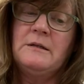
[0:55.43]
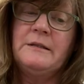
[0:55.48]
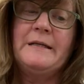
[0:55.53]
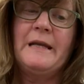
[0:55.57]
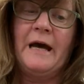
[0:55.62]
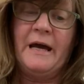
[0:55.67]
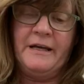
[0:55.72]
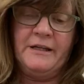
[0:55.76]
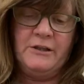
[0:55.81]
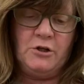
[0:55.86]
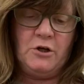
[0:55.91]

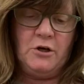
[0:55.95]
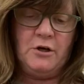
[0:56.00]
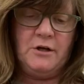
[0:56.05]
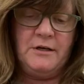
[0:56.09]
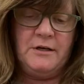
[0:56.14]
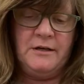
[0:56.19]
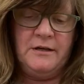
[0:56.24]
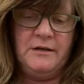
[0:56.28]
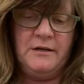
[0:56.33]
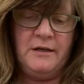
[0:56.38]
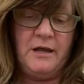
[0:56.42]
nylon.
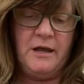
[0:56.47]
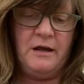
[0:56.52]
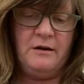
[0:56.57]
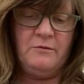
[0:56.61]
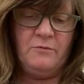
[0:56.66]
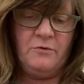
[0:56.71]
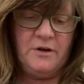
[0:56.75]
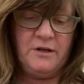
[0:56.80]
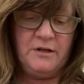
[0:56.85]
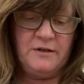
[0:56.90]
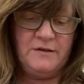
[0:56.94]
And
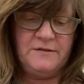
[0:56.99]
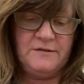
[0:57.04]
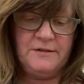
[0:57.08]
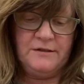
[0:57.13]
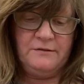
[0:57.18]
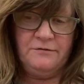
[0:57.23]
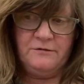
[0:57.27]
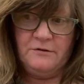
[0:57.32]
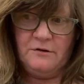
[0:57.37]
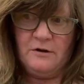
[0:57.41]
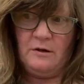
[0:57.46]
what is
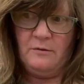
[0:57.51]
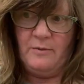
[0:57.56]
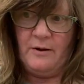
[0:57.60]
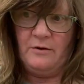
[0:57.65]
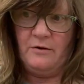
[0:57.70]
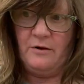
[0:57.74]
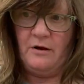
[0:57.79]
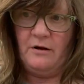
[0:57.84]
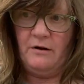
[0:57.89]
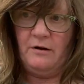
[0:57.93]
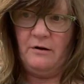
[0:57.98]
different
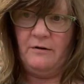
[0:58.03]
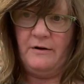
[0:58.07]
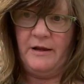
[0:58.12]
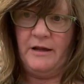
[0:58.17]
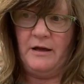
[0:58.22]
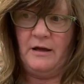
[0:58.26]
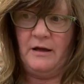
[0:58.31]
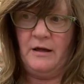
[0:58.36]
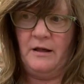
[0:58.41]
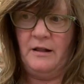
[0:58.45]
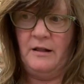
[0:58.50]
about
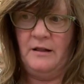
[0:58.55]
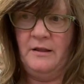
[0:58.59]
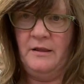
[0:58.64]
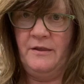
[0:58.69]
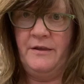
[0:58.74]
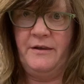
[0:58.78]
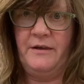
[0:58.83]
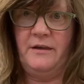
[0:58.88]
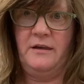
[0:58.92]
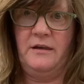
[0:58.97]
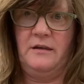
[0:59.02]
Aura
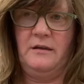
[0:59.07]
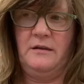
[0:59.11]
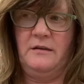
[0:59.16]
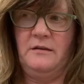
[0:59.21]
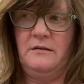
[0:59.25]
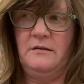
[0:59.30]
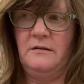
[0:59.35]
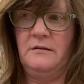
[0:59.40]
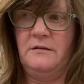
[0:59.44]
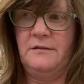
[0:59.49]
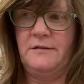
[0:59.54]

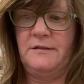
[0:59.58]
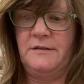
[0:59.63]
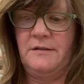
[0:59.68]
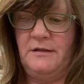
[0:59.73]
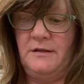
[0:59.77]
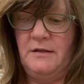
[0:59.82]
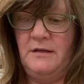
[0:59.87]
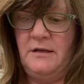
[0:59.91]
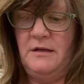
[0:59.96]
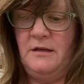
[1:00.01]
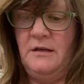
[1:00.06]
is
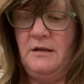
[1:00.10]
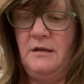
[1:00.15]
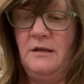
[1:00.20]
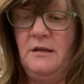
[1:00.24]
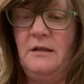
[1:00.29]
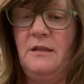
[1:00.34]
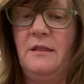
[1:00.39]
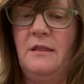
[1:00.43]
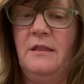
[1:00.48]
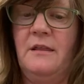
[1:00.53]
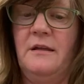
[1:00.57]

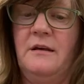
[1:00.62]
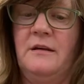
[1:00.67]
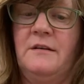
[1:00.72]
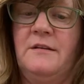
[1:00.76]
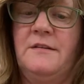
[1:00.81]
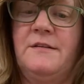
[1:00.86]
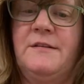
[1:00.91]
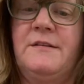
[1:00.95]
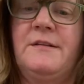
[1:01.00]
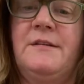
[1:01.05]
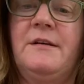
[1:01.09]

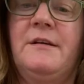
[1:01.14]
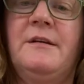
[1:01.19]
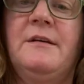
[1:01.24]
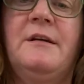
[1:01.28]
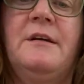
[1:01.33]
this.